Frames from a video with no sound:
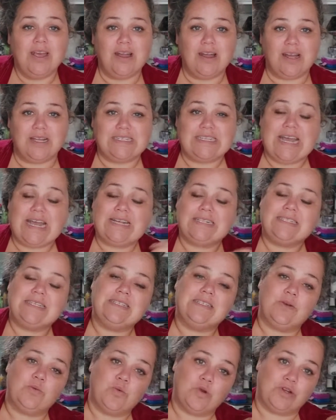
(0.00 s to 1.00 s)
contacts
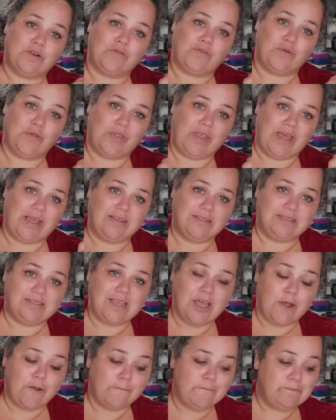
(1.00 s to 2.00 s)
is a wonderful thing.
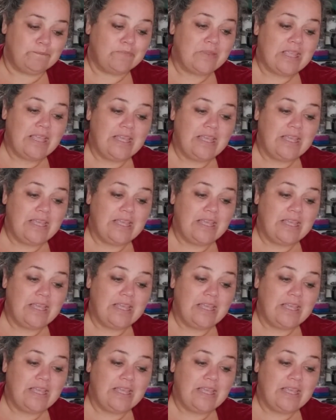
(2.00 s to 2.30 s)
So